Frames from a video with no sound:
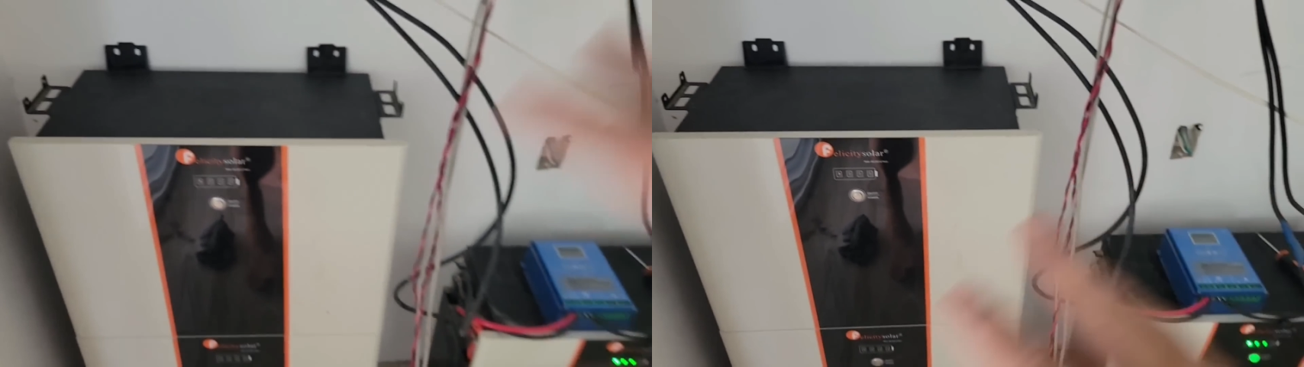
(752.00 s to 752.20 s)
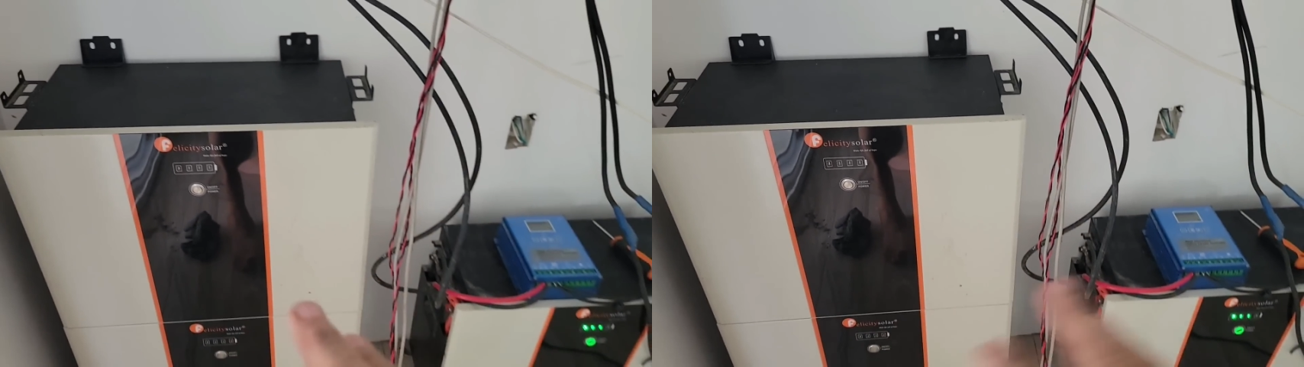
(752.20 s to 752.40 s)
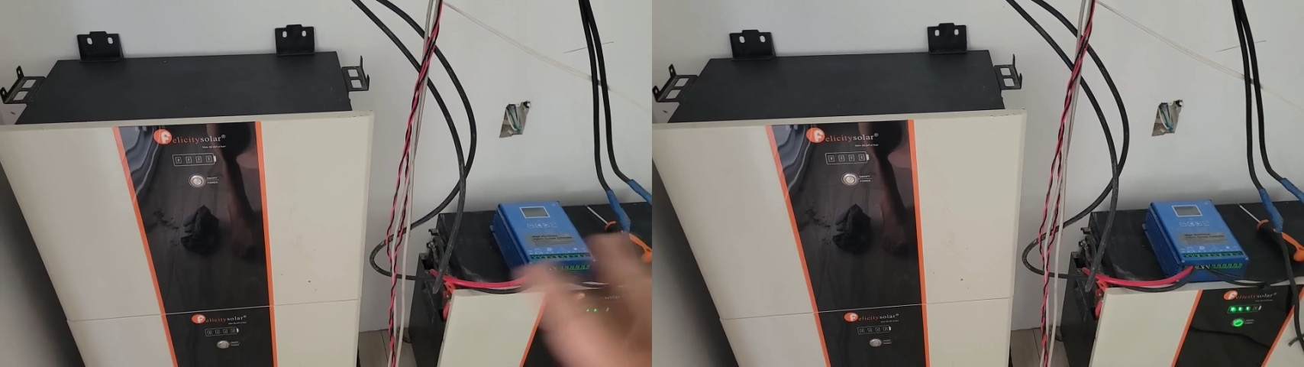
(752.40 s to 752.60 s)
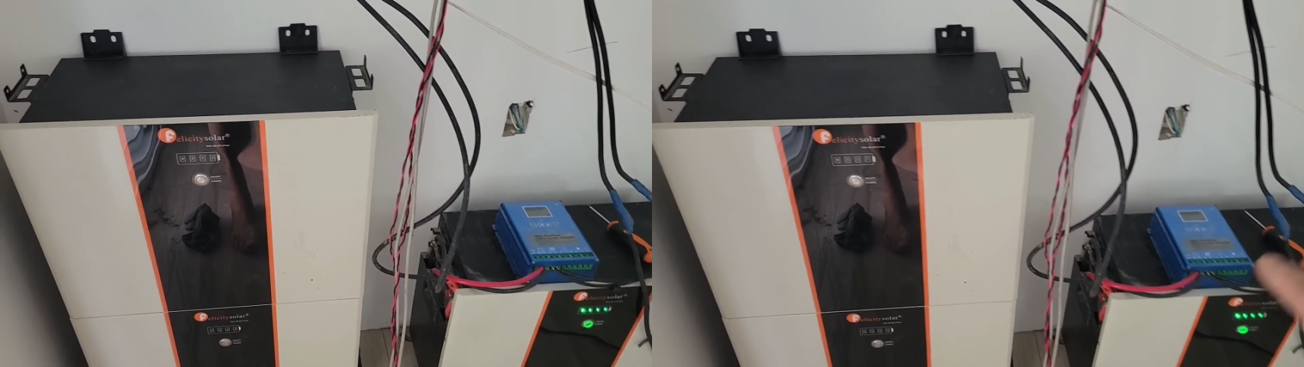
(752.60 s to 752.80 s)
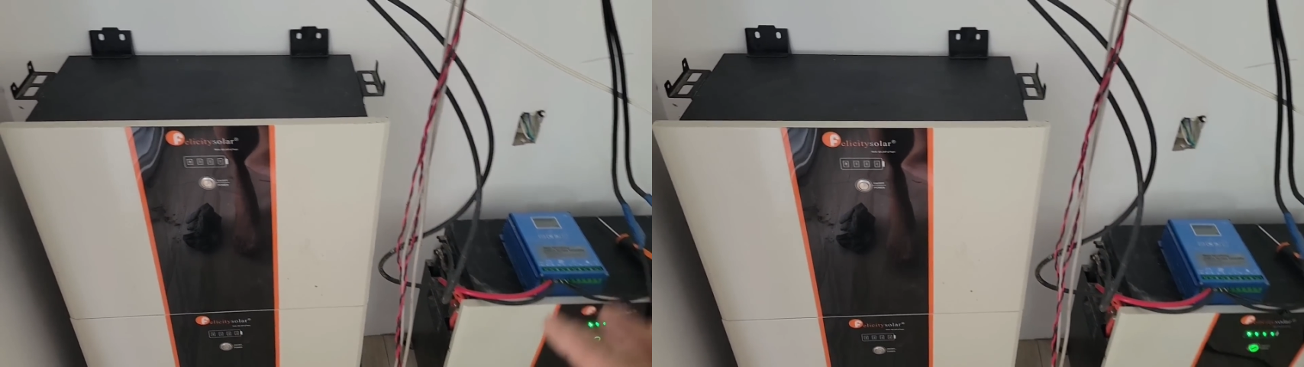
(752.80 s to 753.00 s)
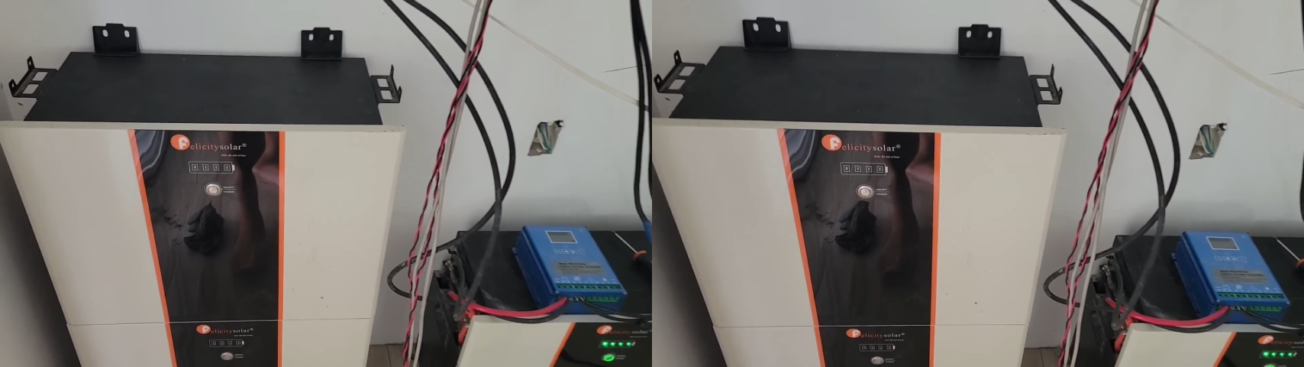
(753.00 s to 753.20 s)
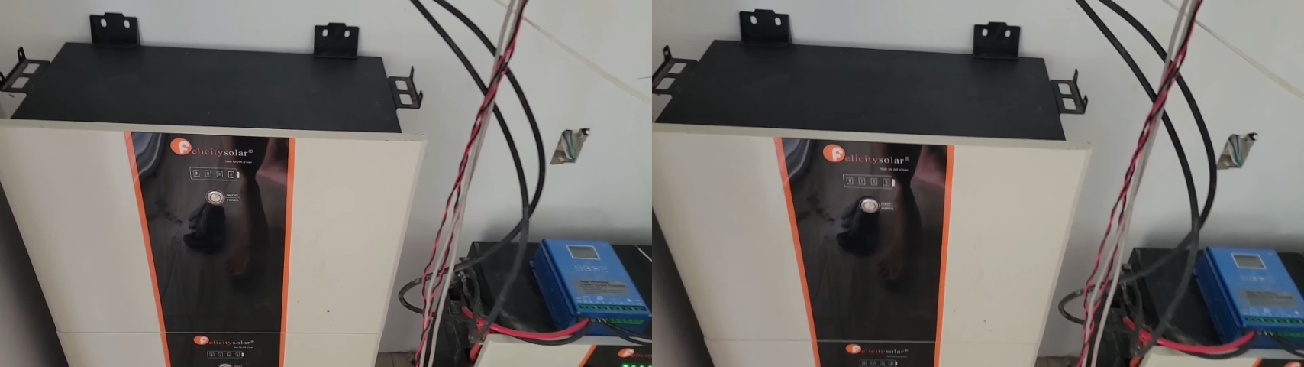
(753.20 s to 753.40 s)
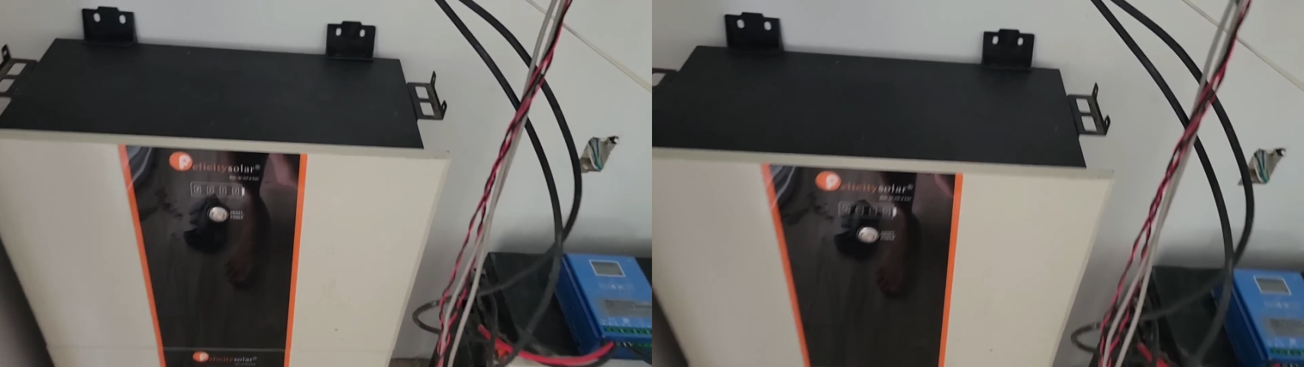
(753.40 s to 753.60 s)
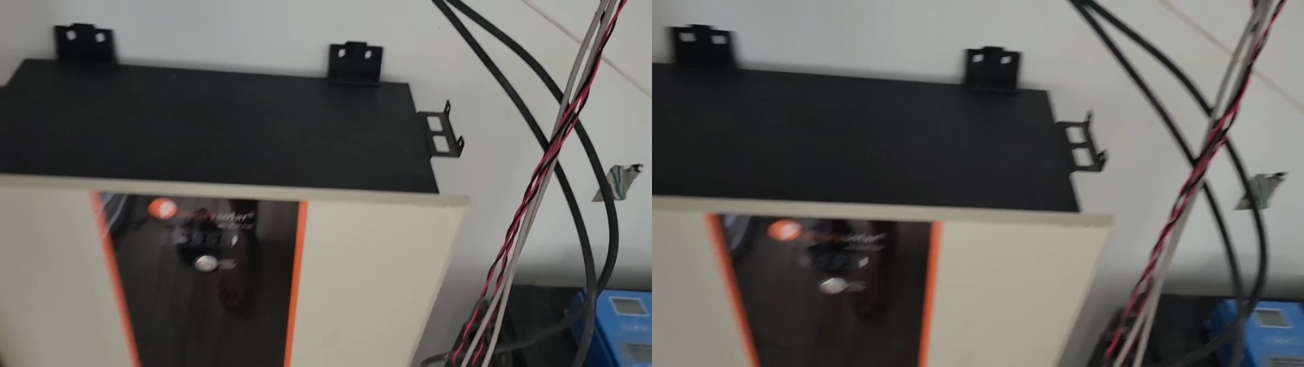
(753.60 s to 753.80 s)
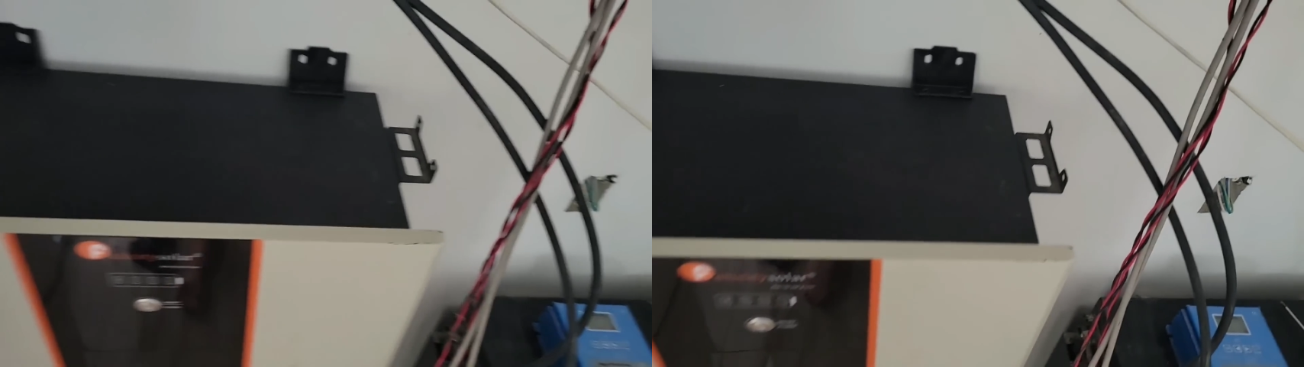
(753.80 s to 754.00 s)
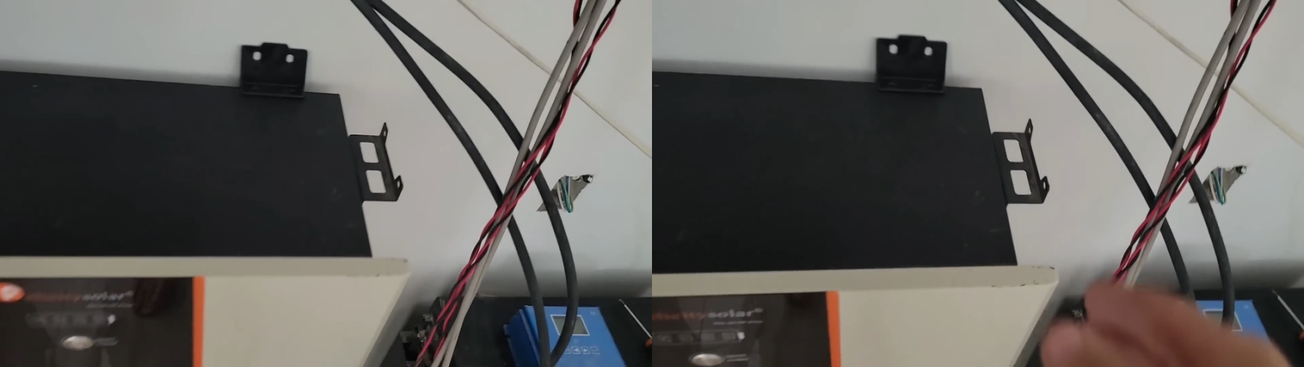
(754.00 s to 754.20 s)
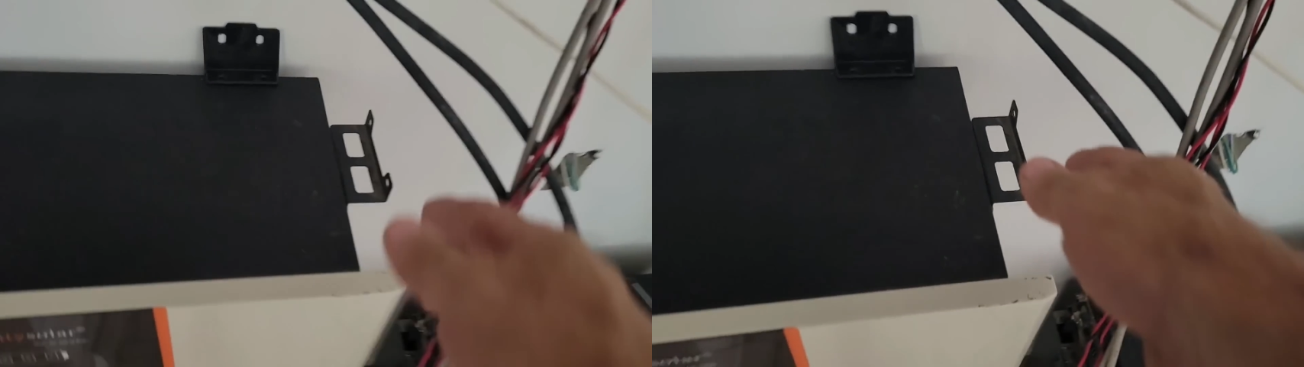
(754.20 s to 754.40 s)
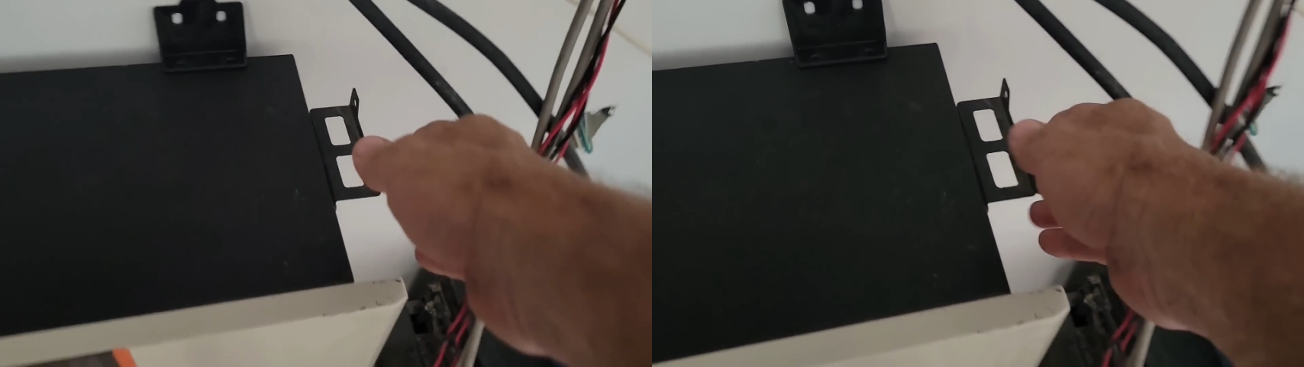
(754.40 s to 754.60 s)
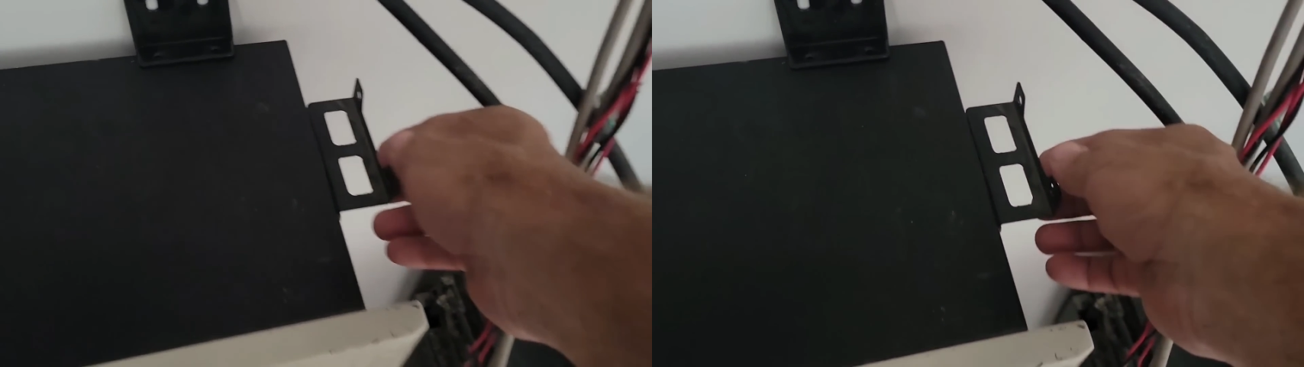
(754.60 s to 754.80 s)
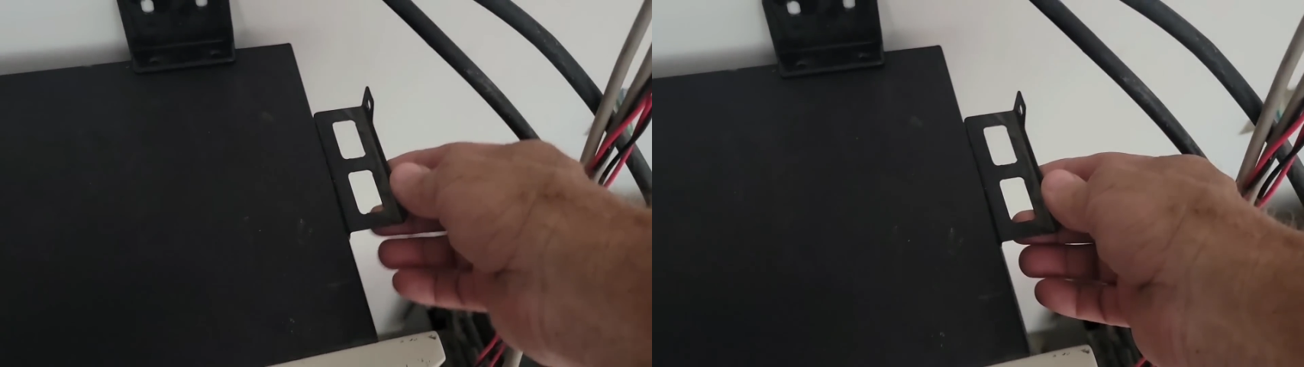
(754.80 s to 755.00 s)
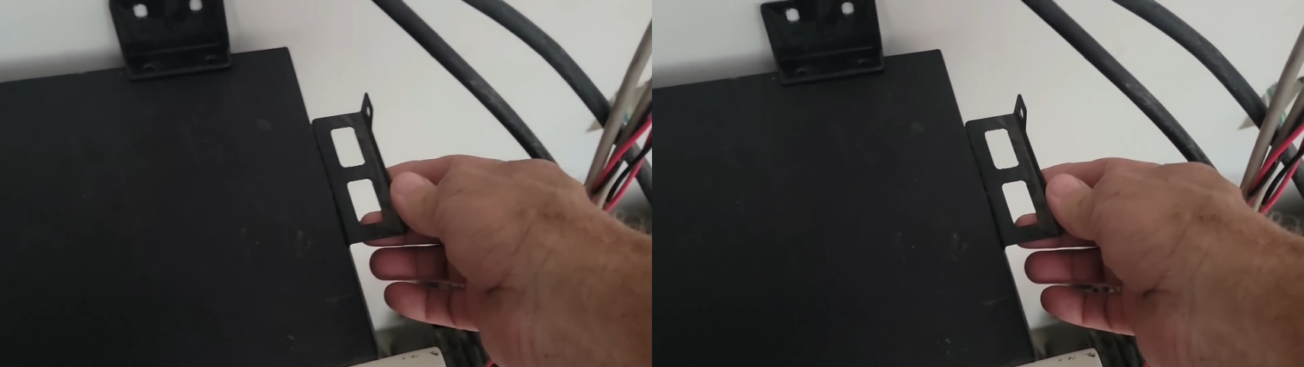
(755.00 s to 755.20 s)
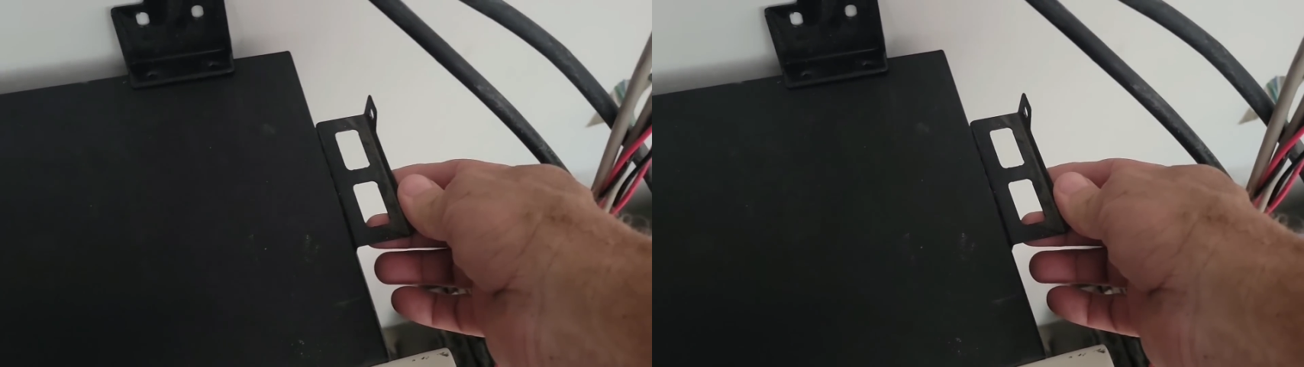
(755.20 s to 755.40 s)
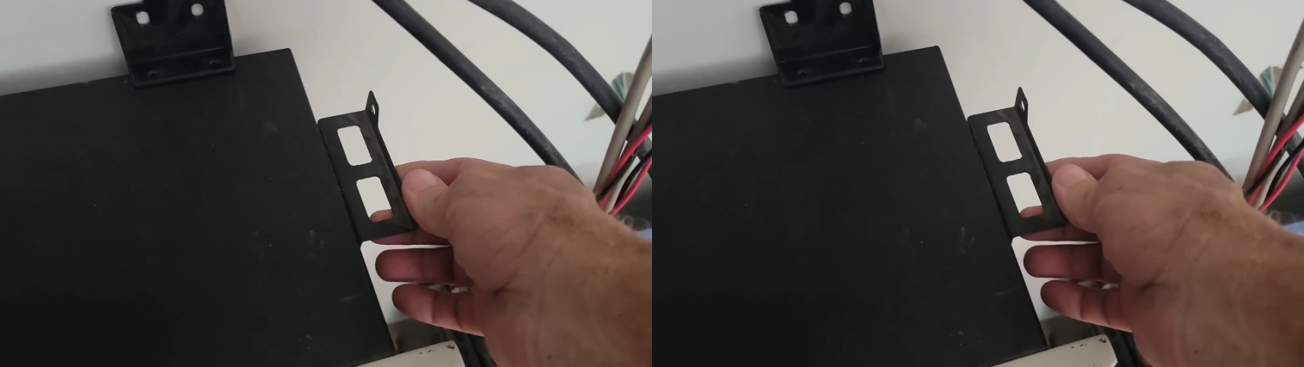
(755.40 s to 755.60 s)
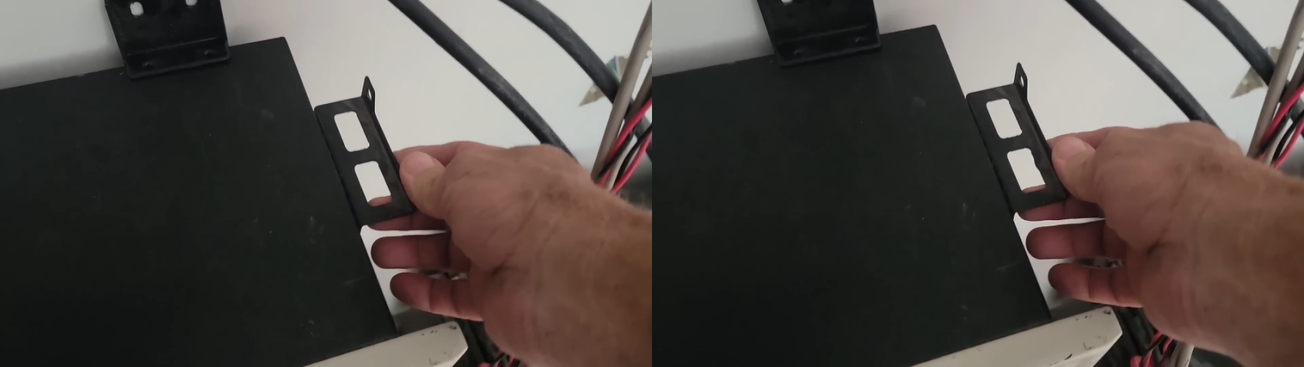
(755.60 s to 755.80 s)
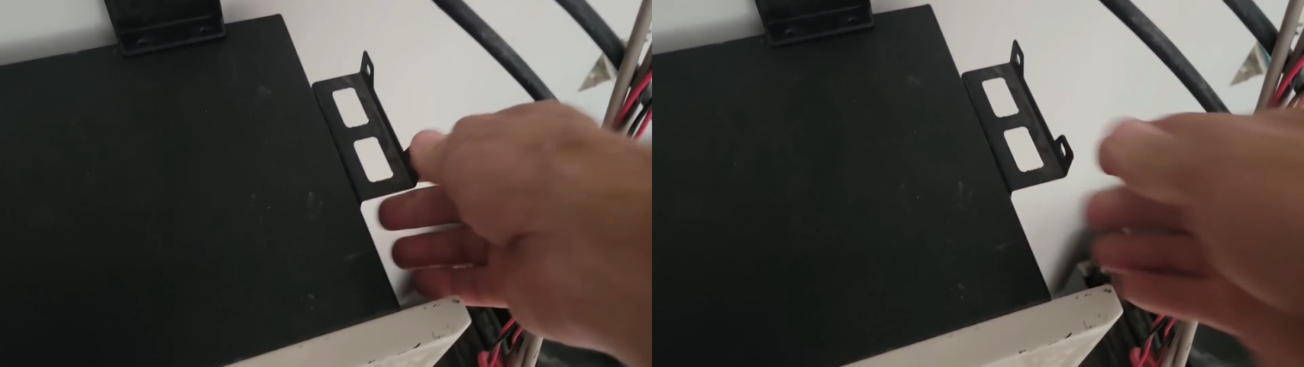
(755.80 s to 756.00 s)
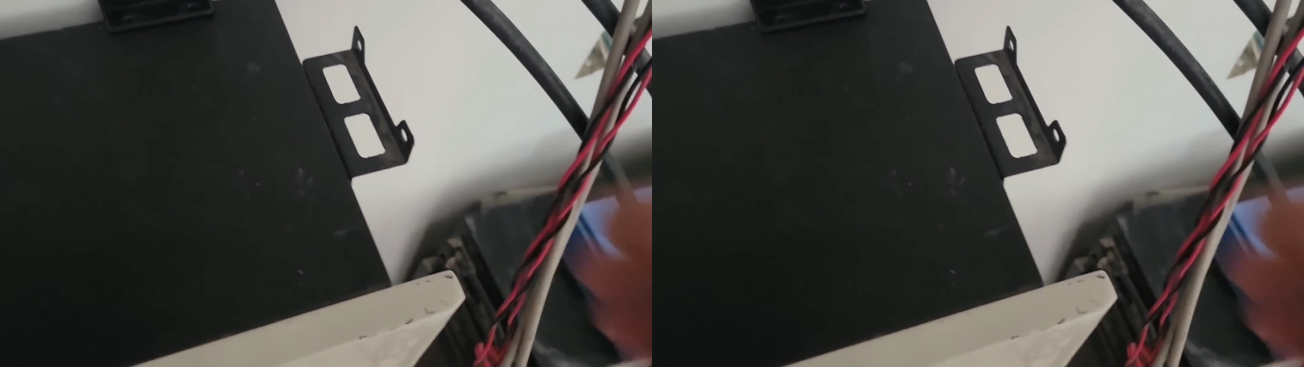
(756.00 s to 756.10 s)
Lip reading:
Nobody's mouth can be seen.